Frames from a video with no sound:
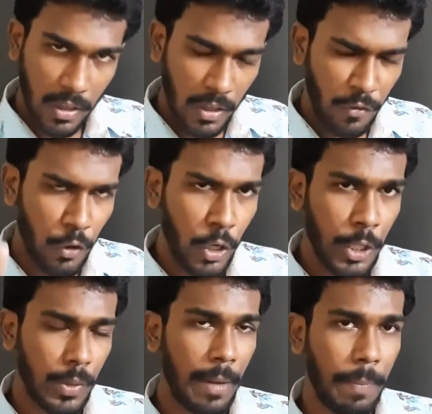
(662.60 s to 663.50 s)
if you are going
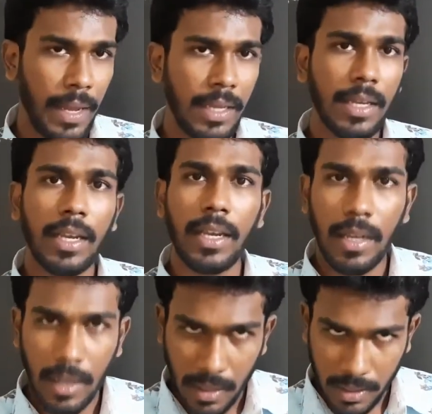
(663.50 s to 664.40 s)
to apply
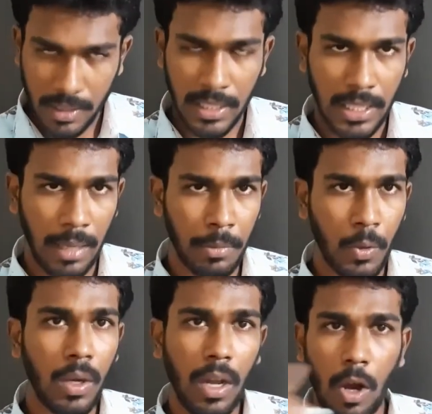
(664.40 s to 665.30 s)
the same
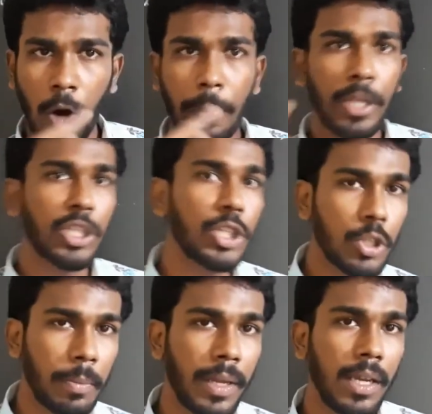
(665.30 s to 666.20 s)
rule, operation
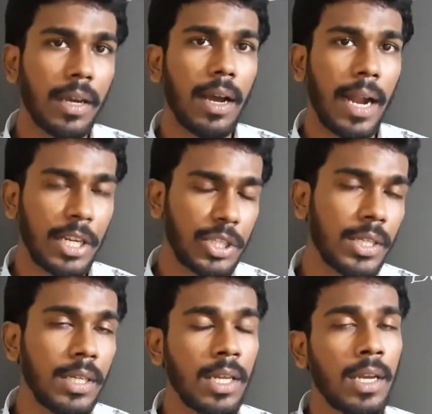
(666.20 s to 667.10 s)
should be
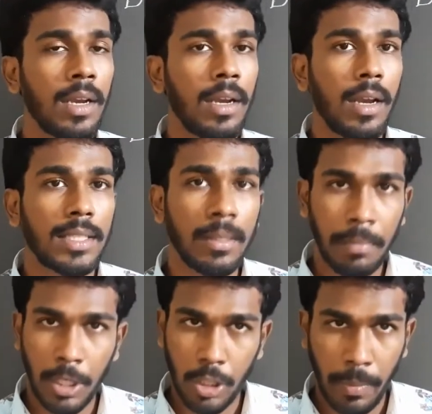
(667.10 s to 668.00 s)
addition,
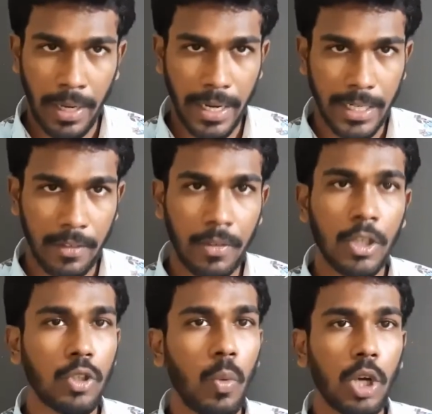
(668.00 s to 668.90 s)
symbol should be negative.
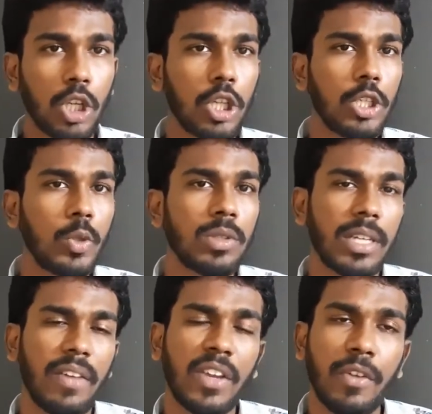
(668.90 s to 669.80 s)
So what are the rules that
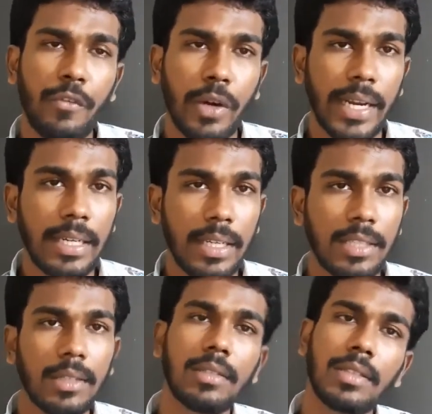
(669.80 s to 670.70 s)
are given for
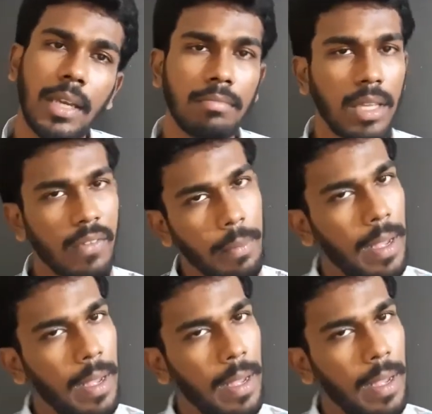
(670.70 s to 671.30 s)
integers? Same thing will be